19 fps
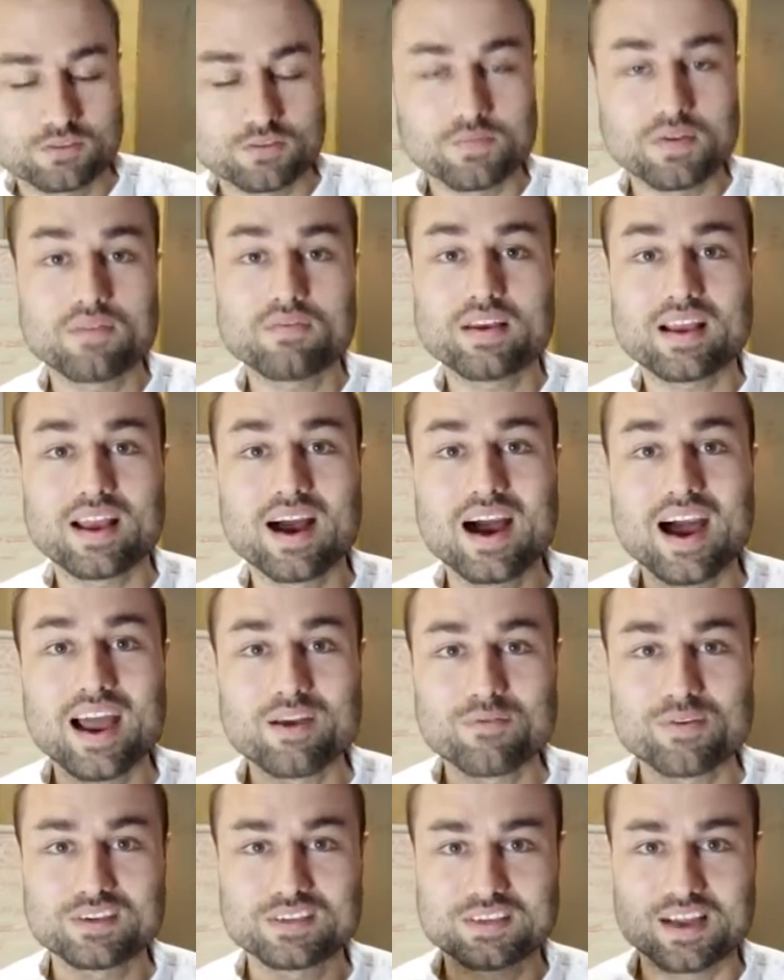So if you have like a high
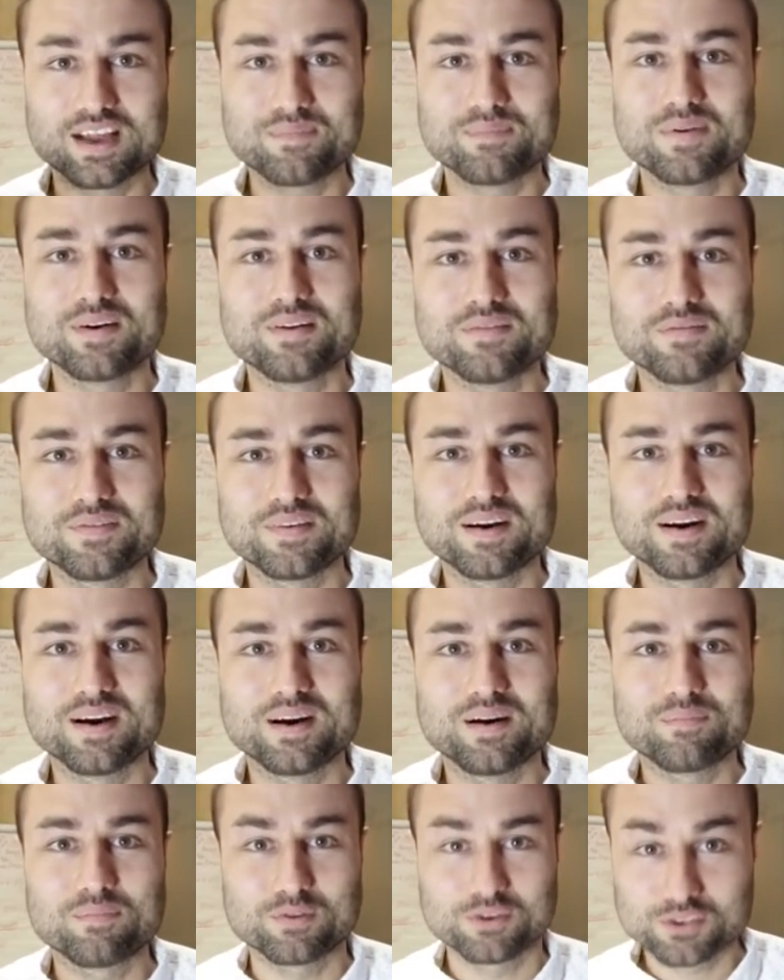risk type
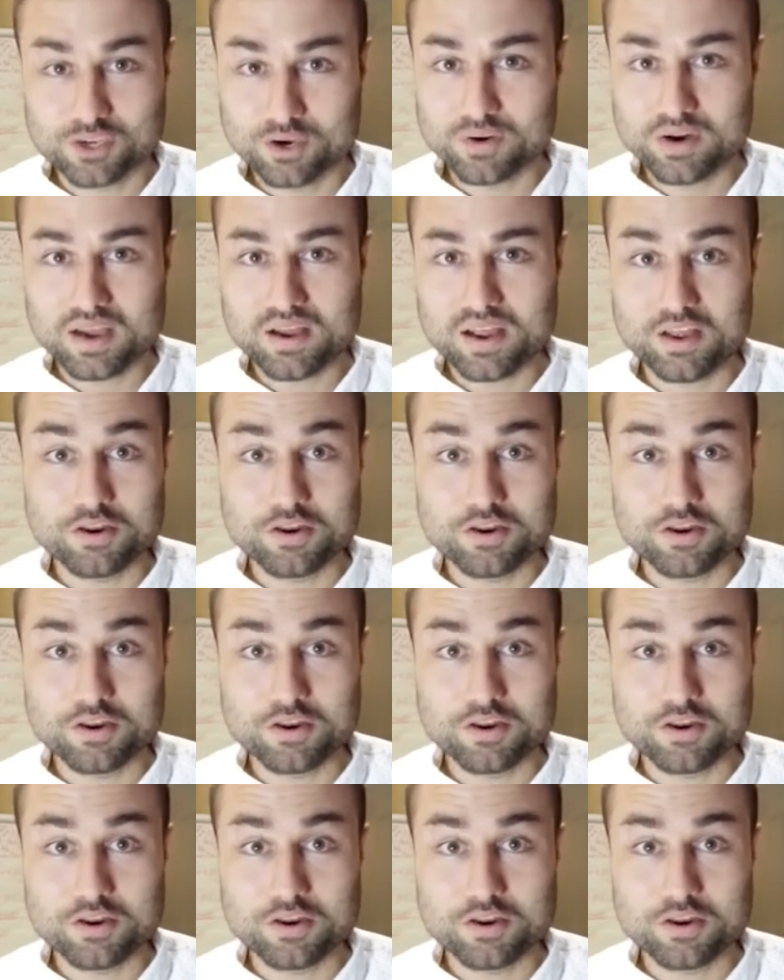of persona